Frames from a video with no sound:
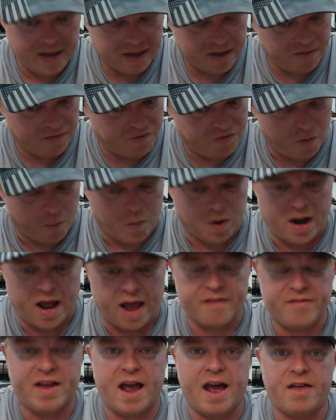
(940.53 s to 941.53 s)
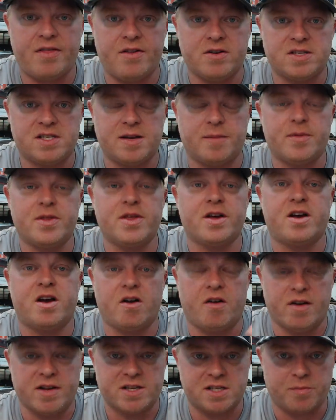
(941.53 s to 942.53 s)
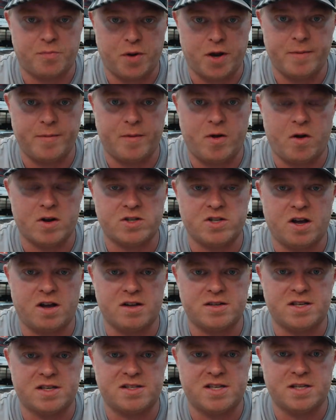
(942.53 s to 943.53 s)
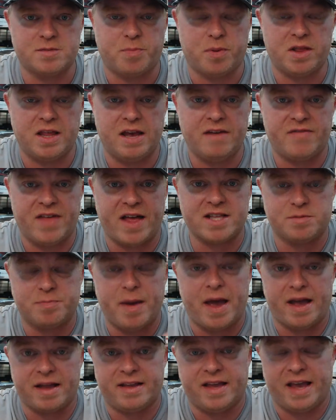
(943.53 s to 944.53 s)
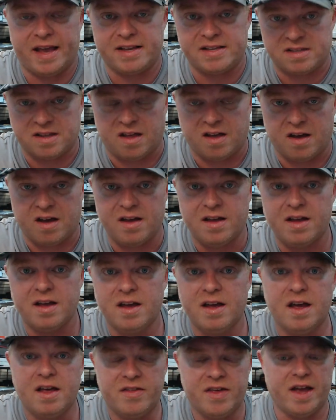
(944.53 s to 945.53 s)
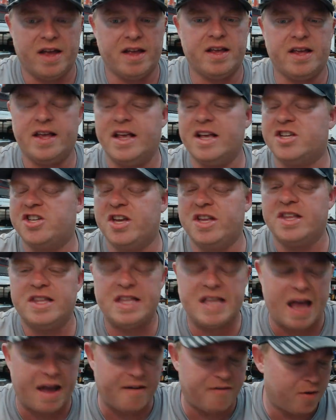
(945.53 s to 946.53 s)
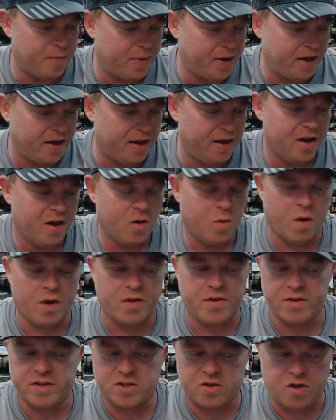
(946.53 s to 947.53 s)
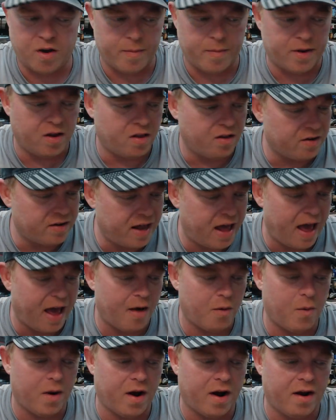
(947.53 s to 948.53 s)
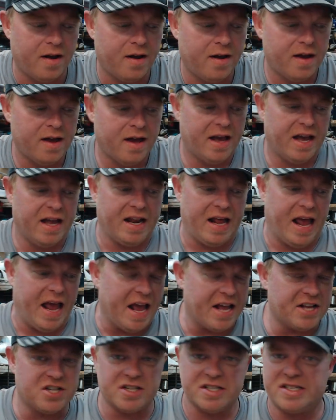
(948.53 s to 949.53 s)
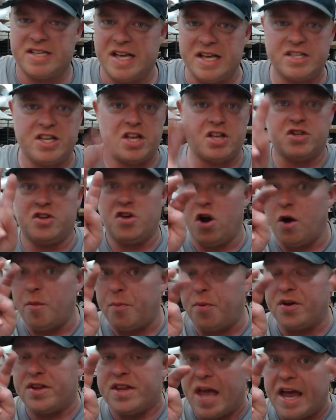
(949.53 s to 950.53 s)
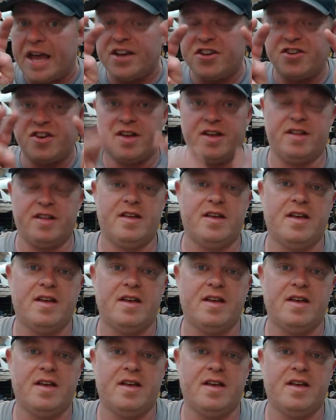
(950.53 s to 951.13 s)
from what I've gathered, some of the current Supreme Court justices believe that's bad case law. That it should never be, whether it's criminal or not, where an agency's interpretation